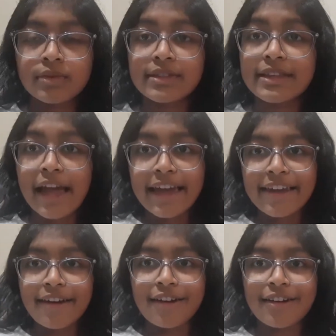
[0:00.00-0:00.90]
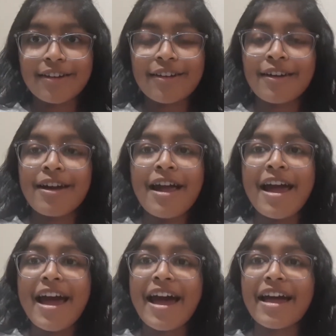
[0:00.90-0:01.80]
stay here
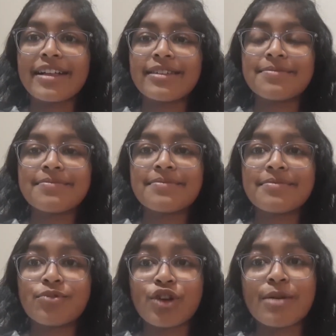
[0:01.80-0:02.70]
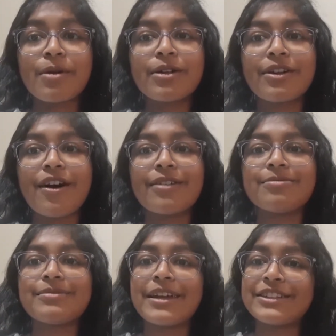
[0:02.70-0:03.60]
and pray about God
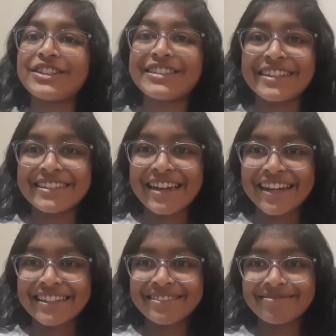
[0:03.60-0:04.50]
and just sit tight.